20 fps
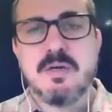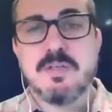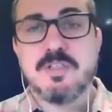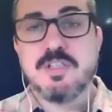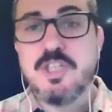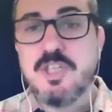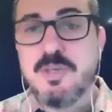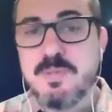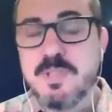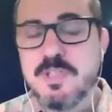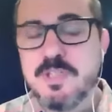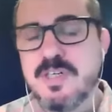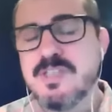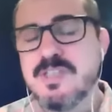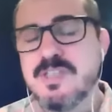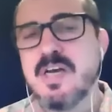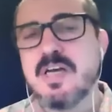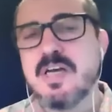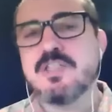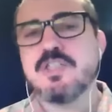legitimate
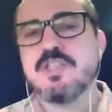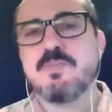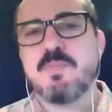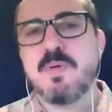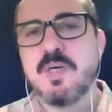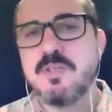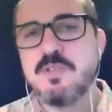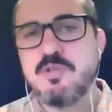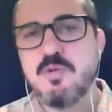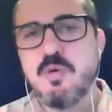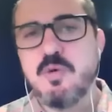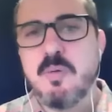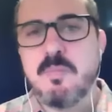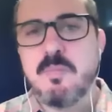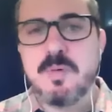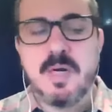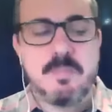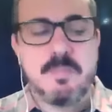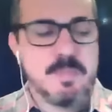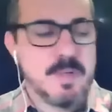transactions because you
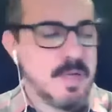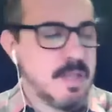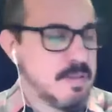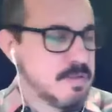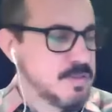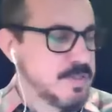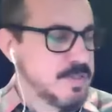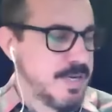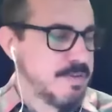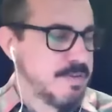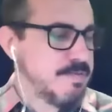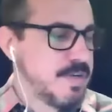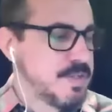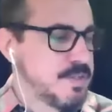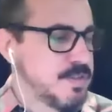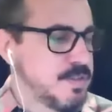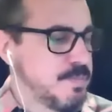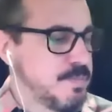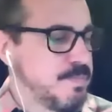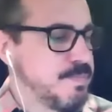open up another attack
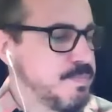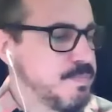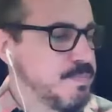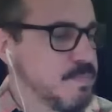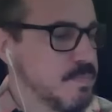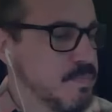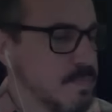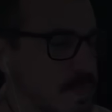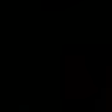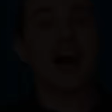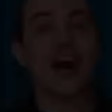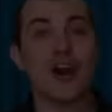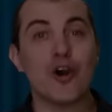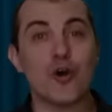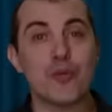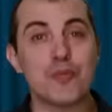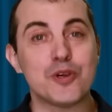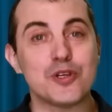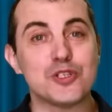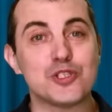vector. I
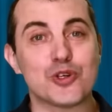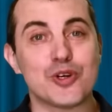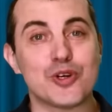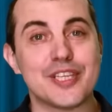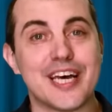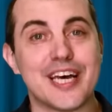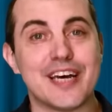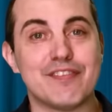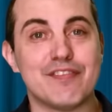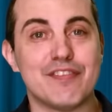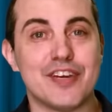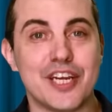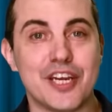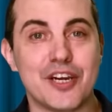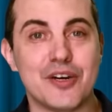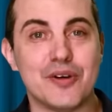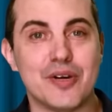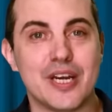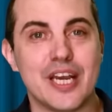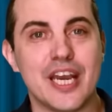hope you enjoyed that
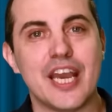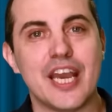video.